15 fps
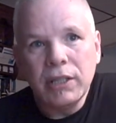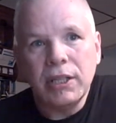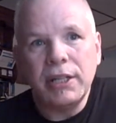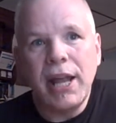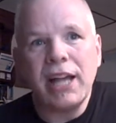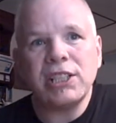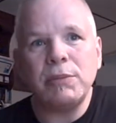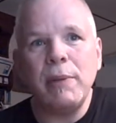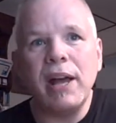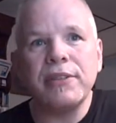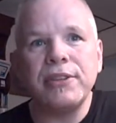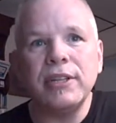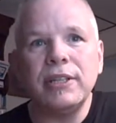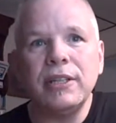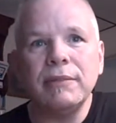The next
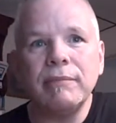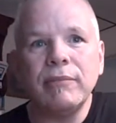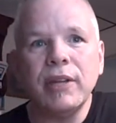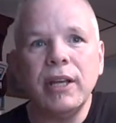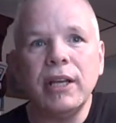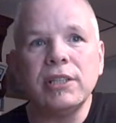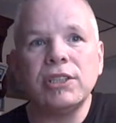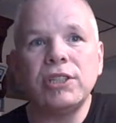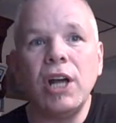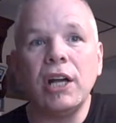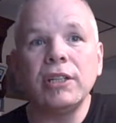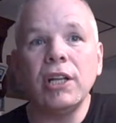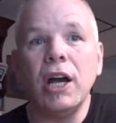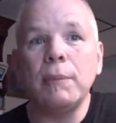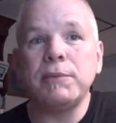method is
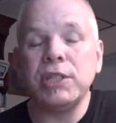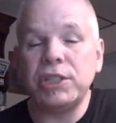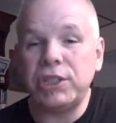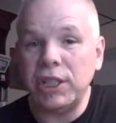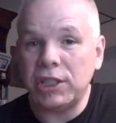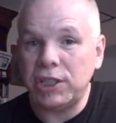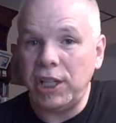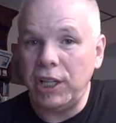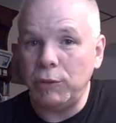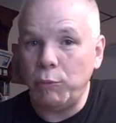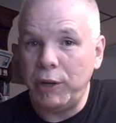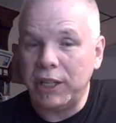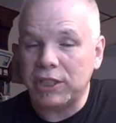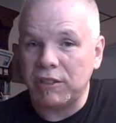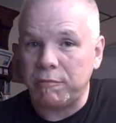done up to 16
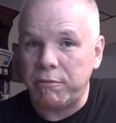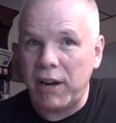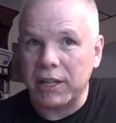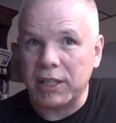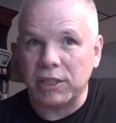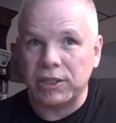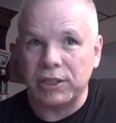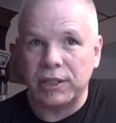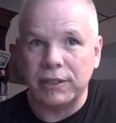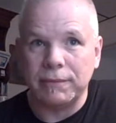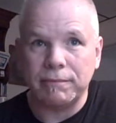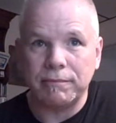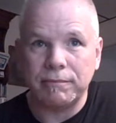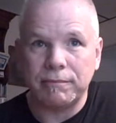weeks of pregnancy.